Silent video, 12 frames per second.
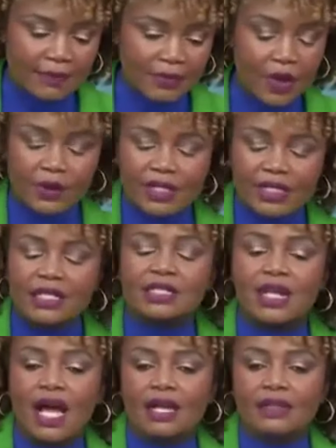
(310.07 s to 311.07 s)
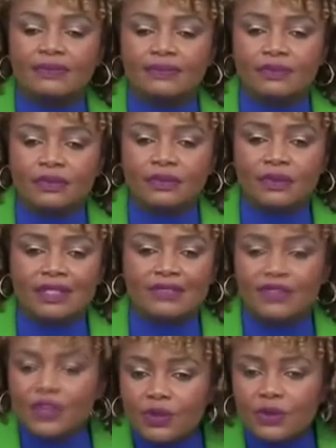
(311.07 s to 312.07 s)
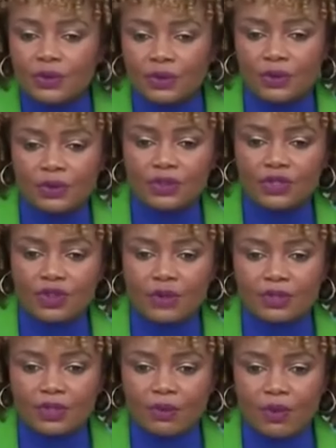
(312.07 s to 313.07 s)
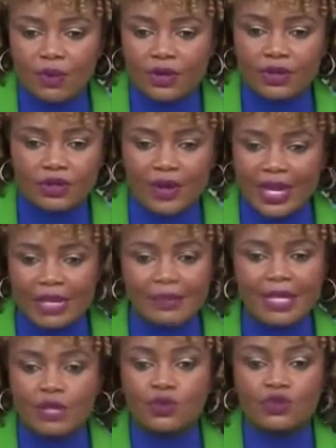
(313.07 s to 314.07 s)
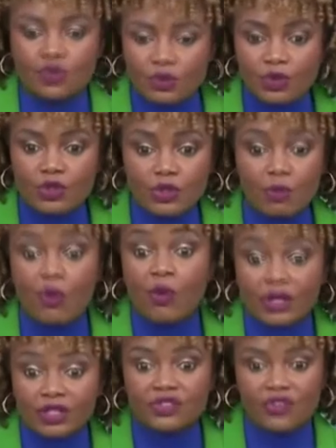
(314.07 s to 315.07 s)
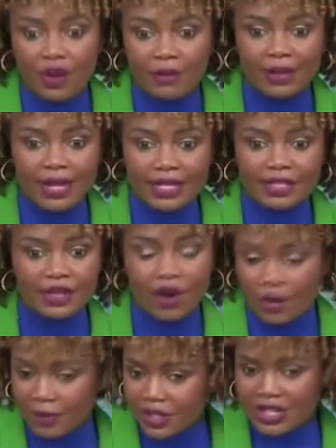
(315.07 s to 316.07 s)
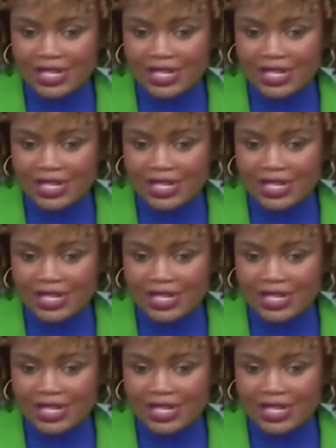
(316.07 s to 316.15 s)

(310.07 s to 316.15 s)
no, he does not view Trump supporters or anybody who supports Trump as garbage.